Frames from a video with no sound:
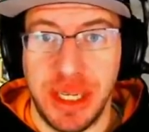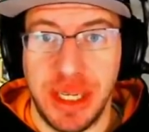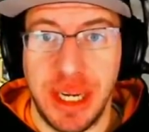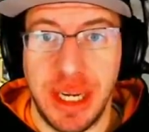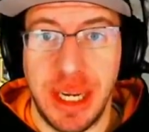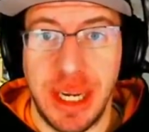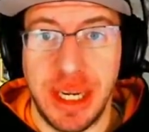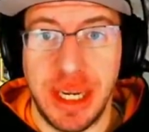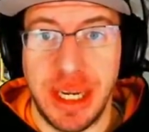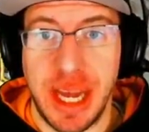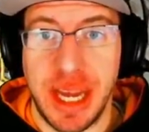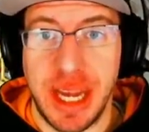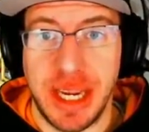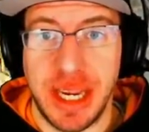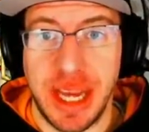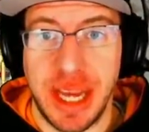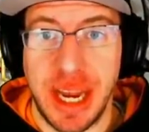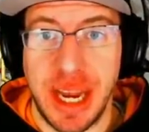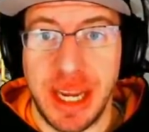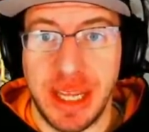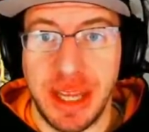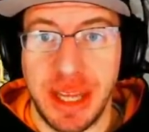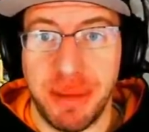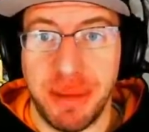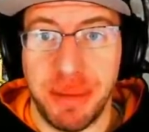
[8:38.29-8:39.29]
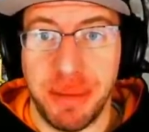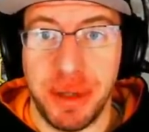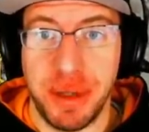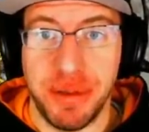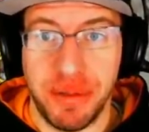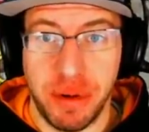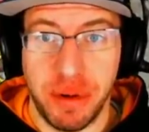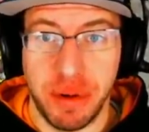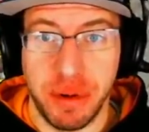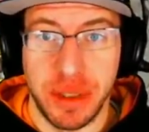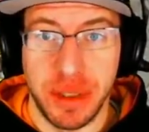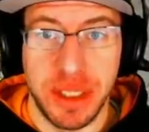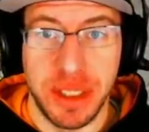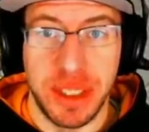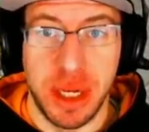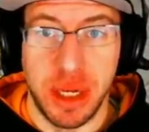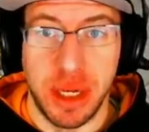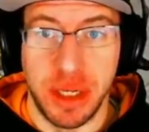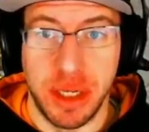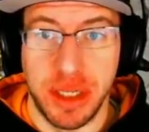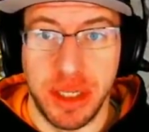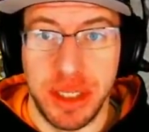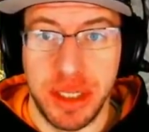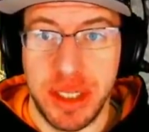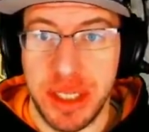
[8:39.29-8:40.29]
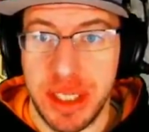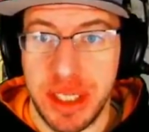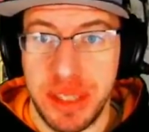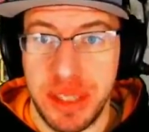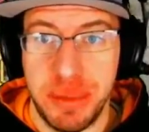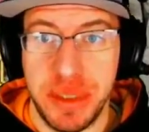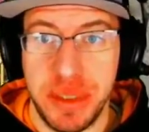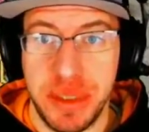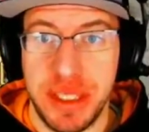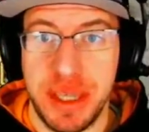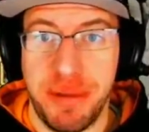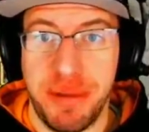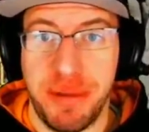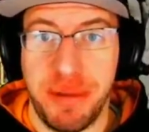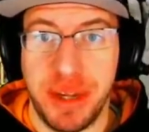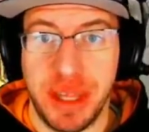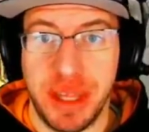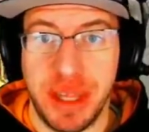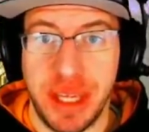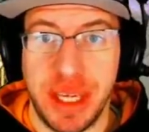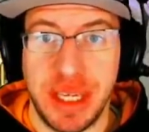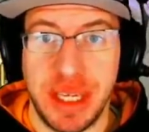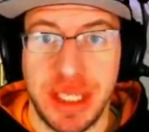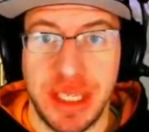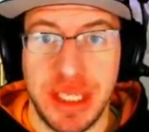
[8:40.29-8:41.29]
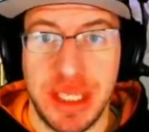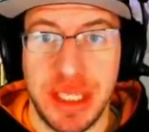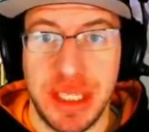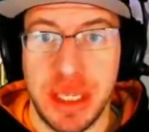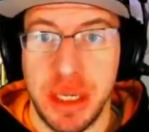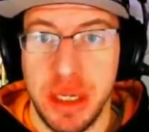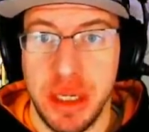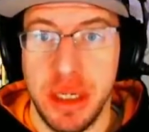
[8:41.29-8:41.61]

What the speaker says: and kind of getting them to focus on specific things.